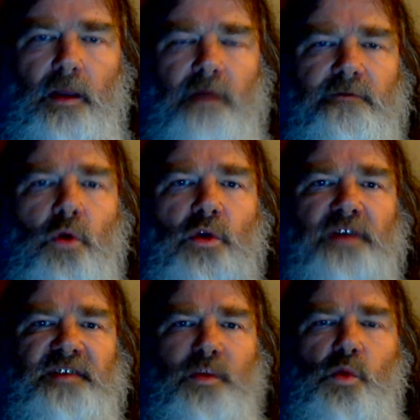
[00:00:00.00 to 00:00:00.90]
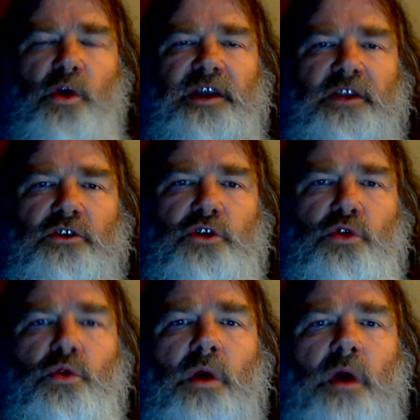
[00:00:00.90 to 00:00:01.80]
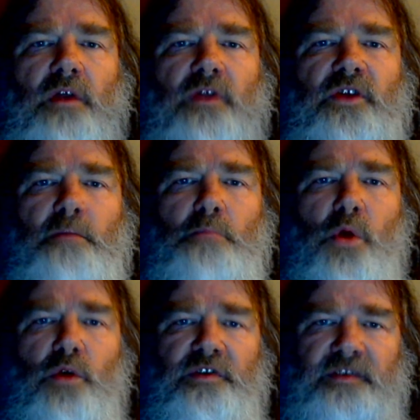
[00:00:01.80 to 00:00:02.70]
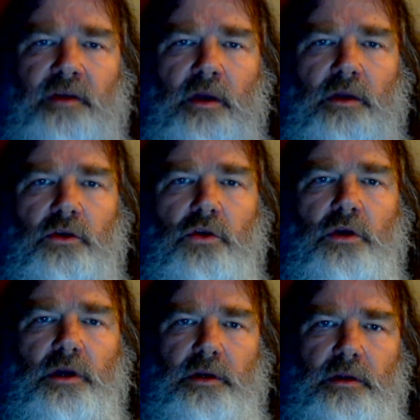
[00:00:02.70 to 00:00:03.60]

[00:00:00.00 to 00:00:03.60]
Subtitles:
Focus it where it can do the most good.